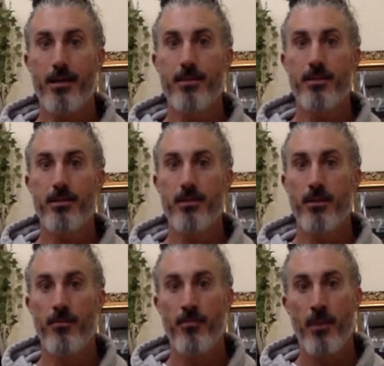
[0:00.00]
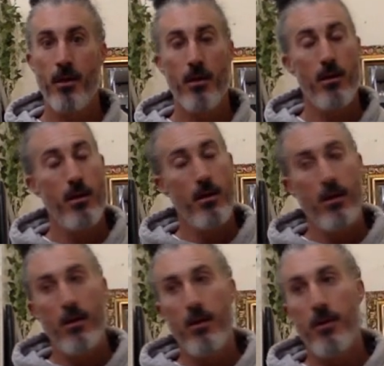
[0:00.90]
consists of.
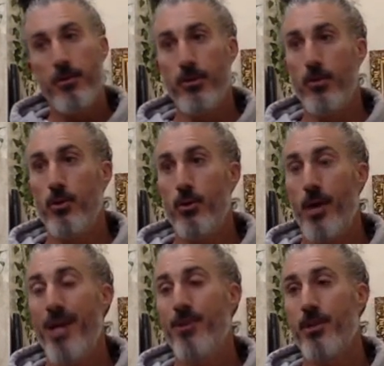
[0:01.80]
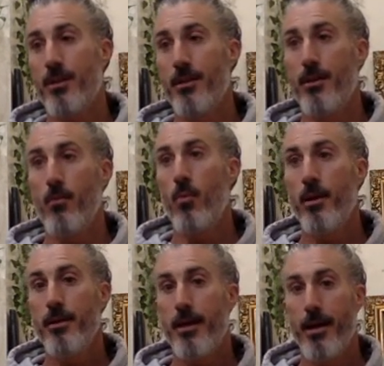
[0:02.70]
So tragically,
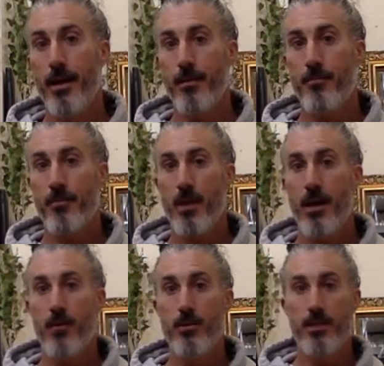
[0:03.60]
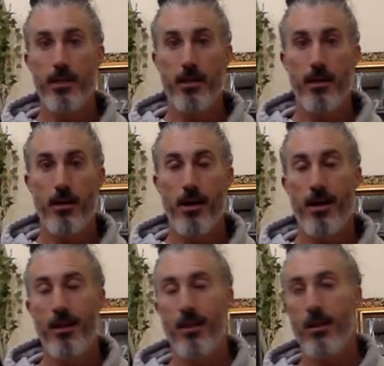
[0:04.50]
one day I was in here, I
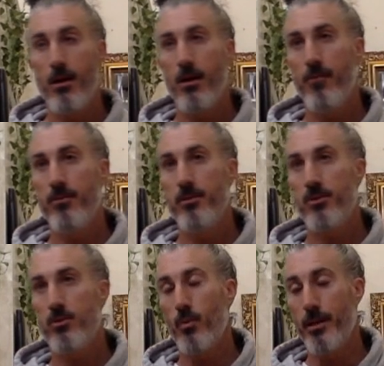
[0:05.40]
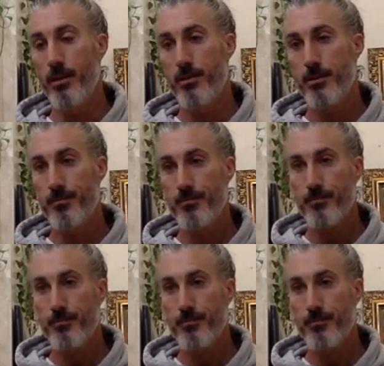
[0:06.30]
love sweets.